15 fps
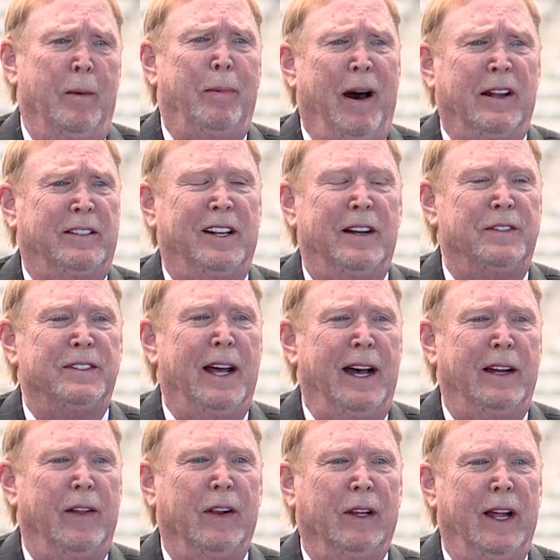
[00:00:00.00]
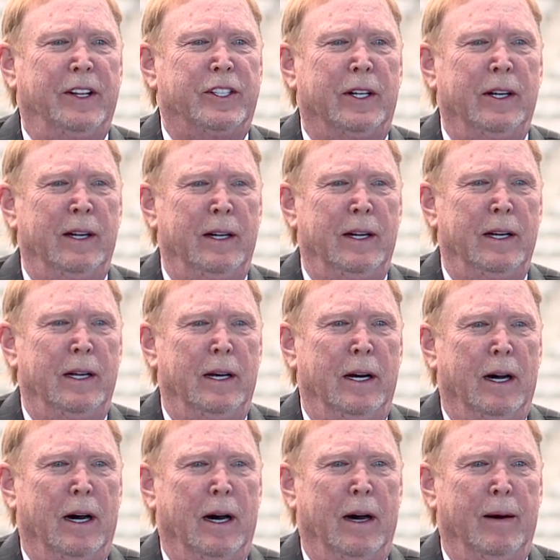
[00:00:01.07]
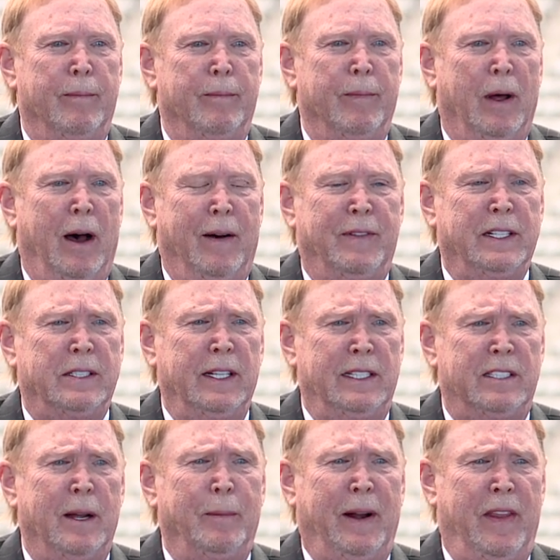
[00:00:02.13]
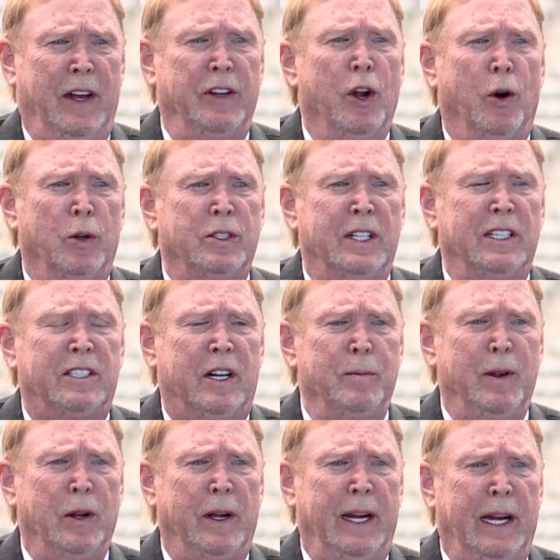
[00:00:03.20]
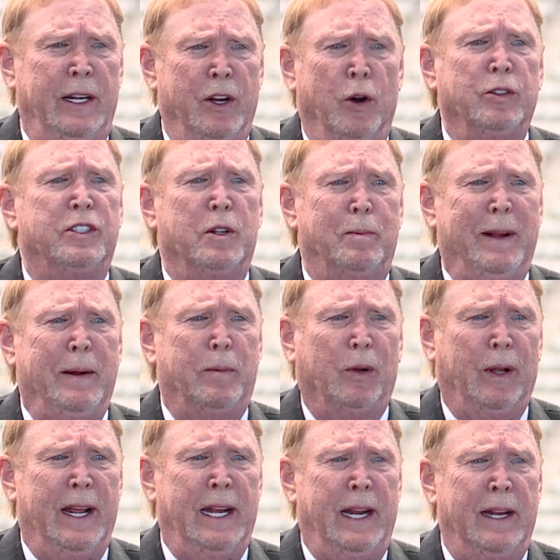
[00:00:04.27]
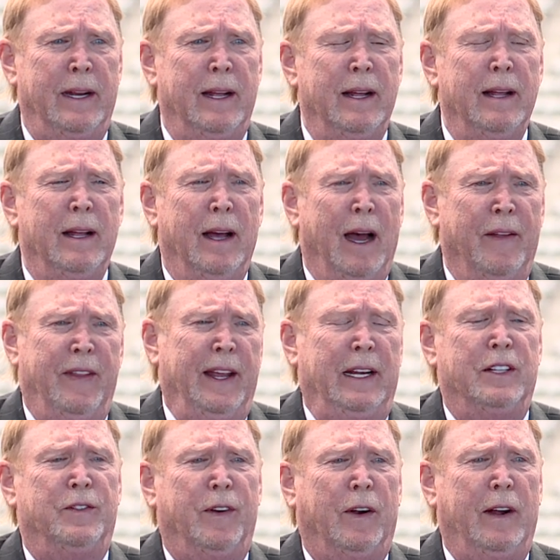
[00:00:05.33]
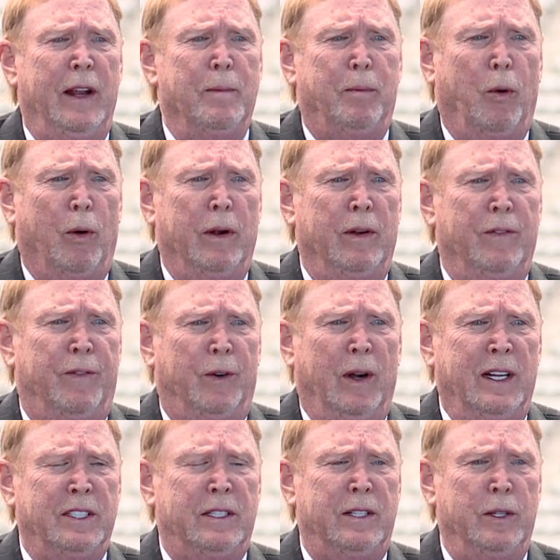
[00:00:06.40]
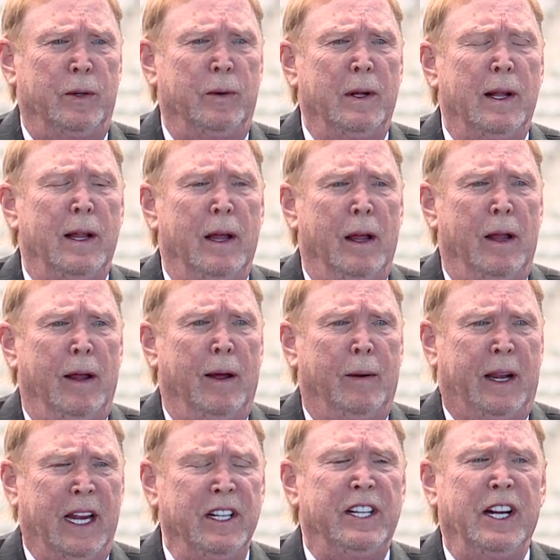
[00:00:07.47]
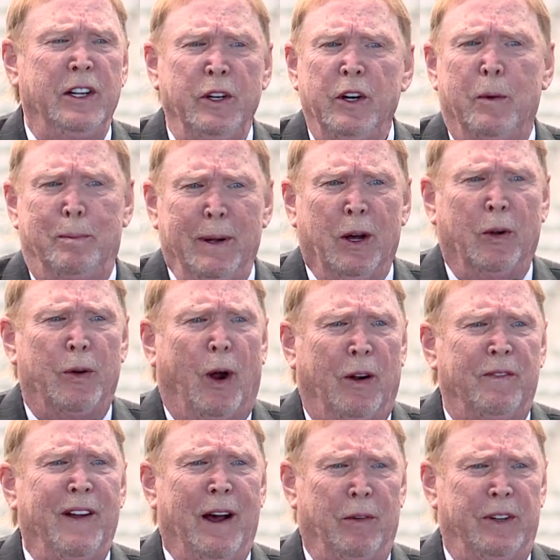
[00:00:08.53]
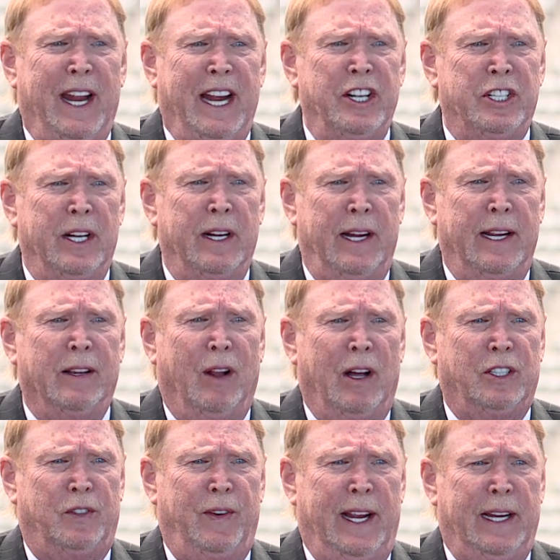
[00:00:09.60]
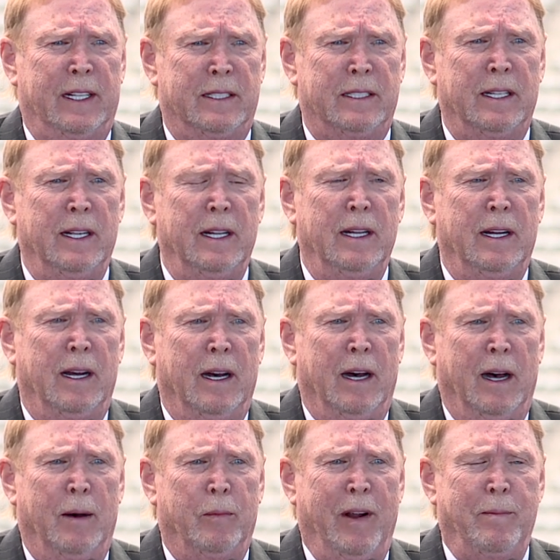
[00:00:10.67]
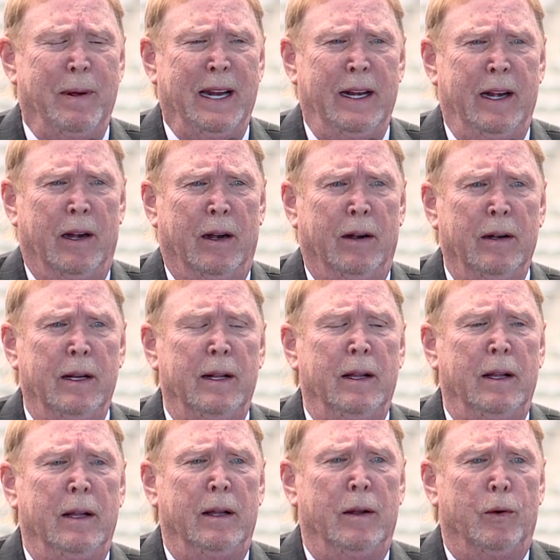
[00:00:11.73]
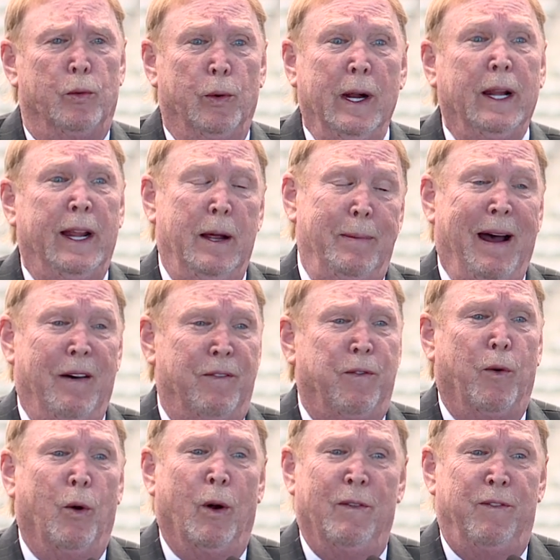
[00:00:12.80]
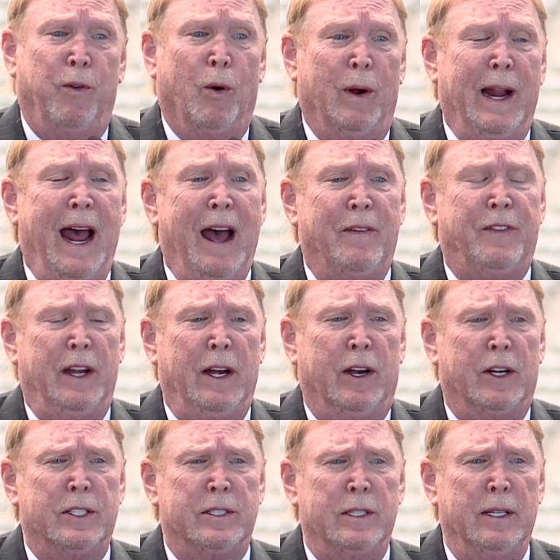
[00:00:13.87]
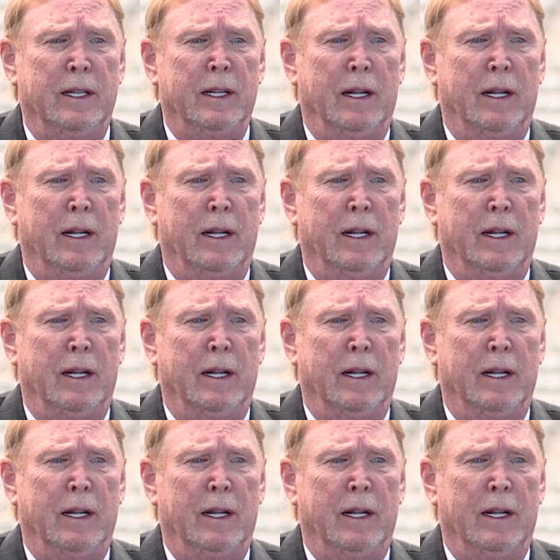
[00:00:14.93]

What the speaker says: the positive side of the ledger. Obviously, somebody that knows this community, knows the people in it, I think is very important for us to continue to build our foundation in Las Vegas. We've been here really about four and a half years